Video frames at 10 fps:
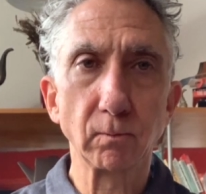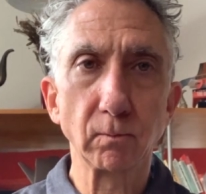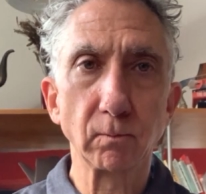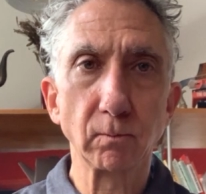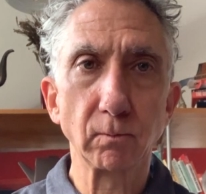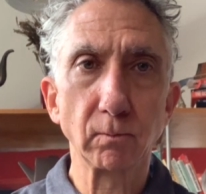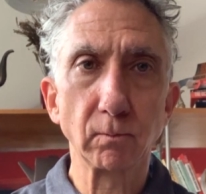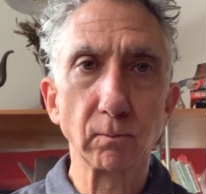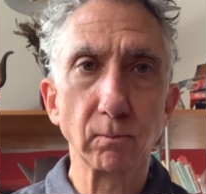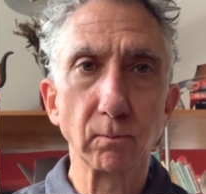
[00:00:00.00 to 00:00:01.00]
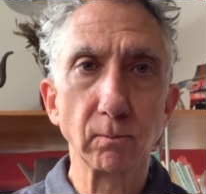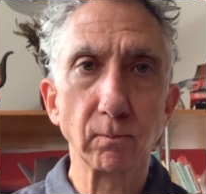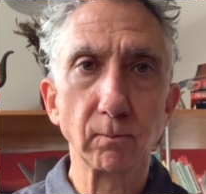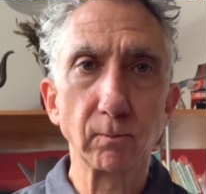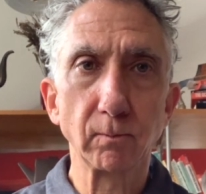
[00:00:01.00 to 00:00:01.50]

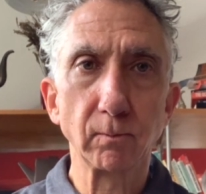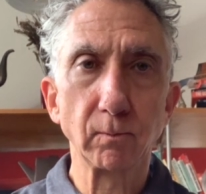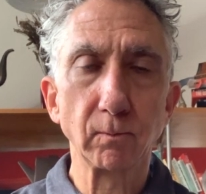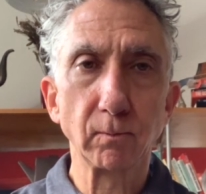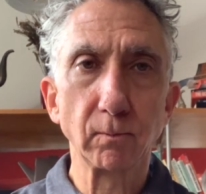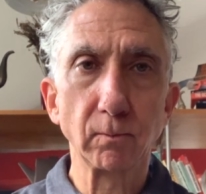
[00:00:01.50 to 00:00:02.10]
No words are spoken by the person on screen.